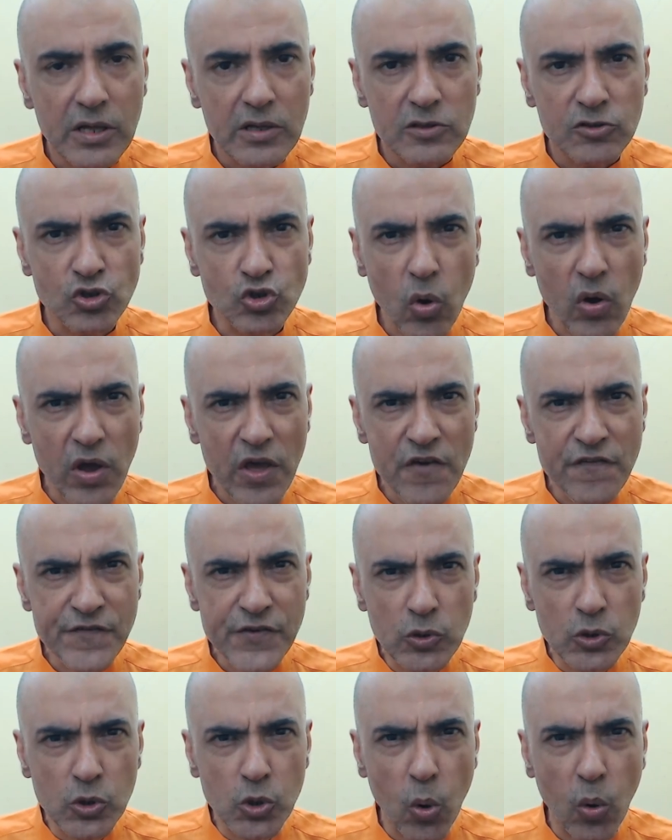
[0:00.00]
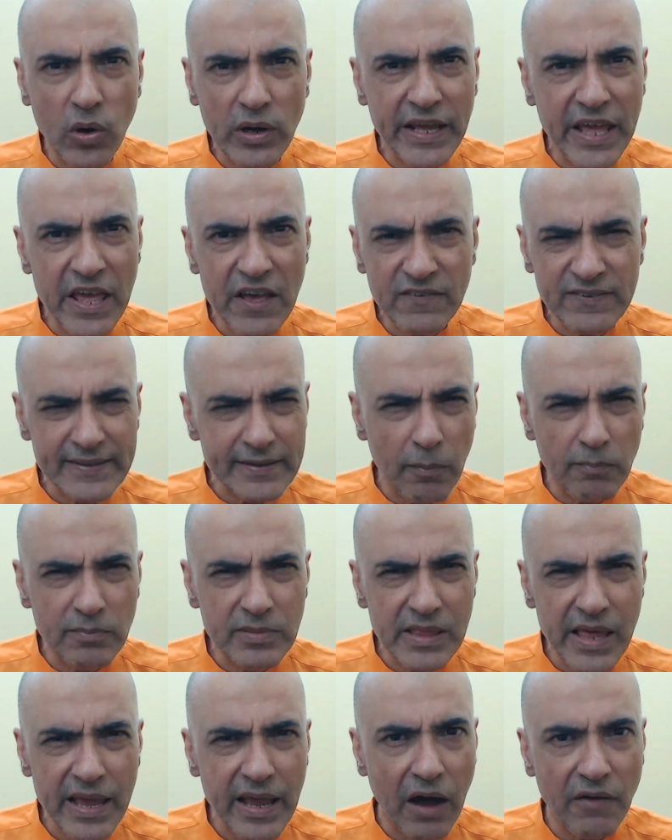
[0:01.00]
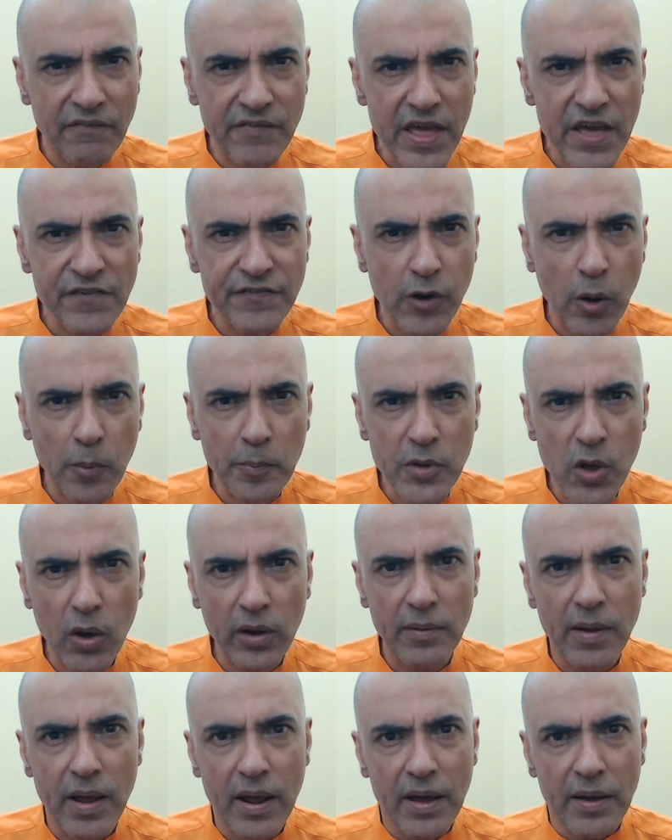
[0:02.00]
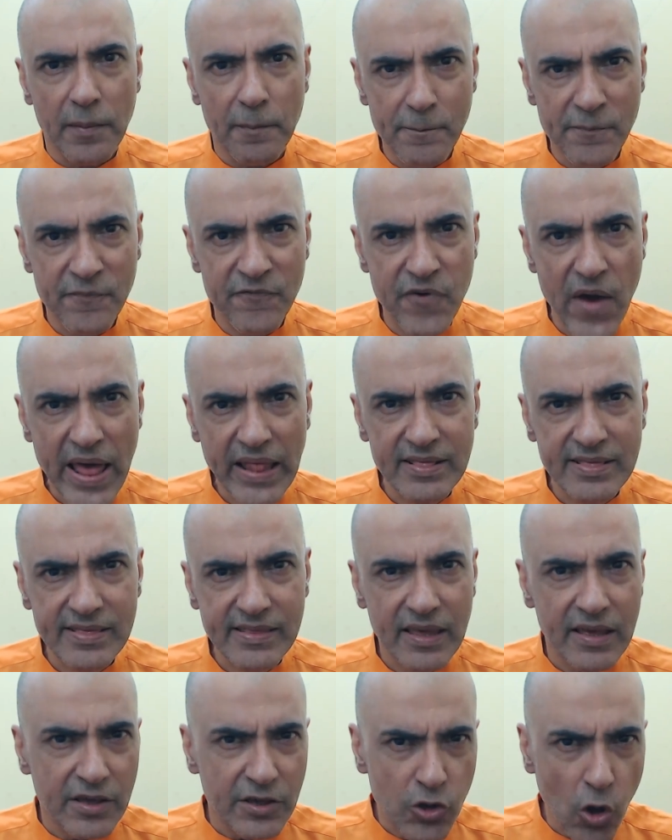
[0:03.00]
So if you don't give something away from your wealth,